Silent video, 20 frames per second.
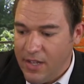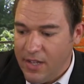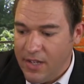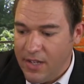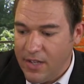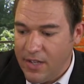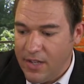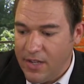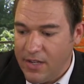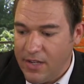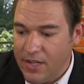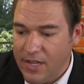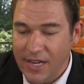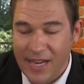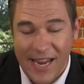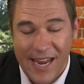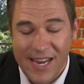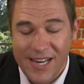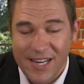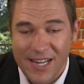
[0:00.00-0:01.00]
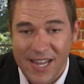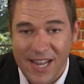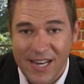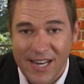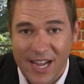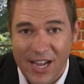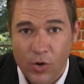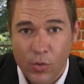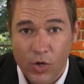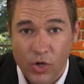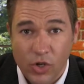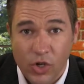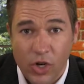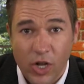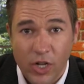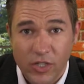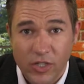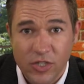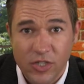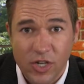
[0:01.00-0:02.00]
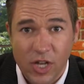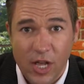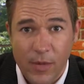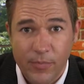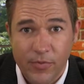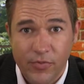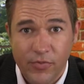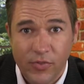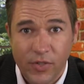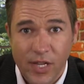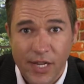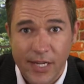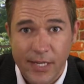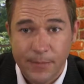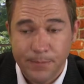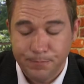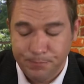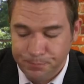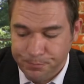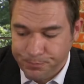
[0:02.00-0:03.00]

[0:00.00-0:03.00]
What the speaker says: 88-hour nonstop flight.